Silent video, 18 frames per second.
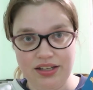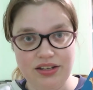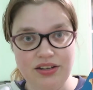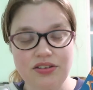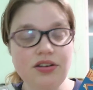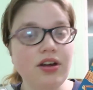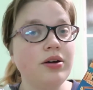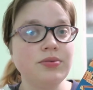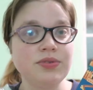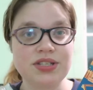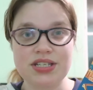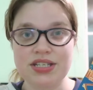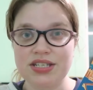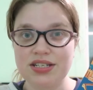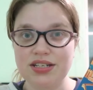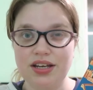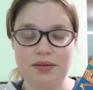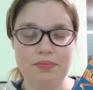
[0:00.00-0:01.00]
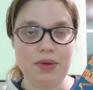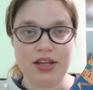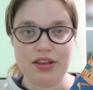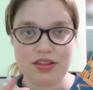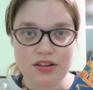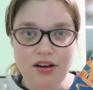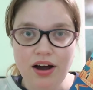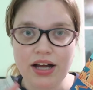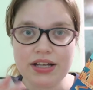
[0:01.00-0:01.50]
notes of my
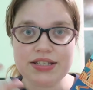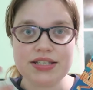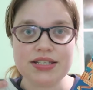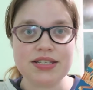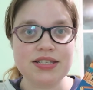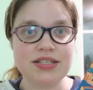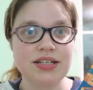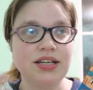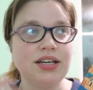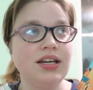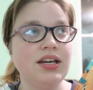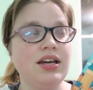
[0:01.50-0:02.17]
thoughts,